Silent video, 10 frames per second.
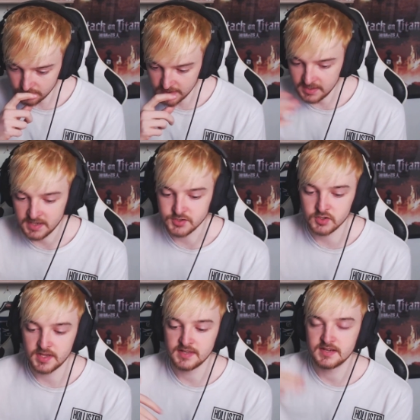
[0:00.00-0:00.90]
yeah, so
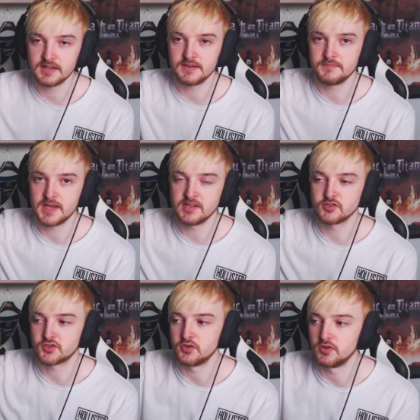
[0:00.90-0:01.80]
in the
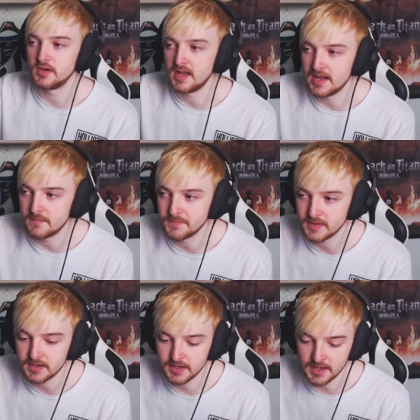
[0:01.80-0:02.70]
intro, um,
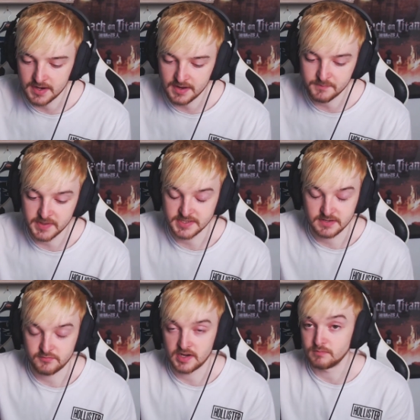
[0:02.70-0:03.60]
uh,
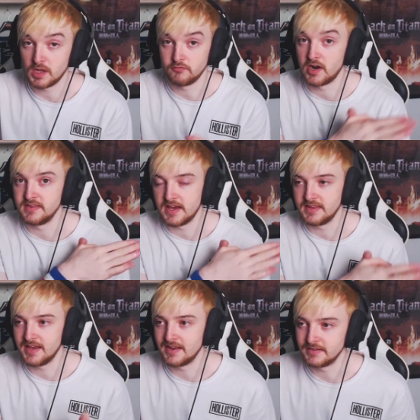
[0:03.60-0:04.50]
basically, right, well, right there at
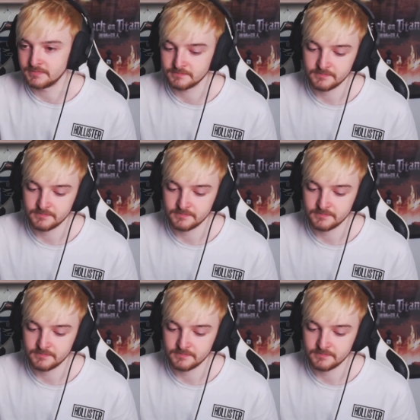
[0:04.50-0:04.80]
the end,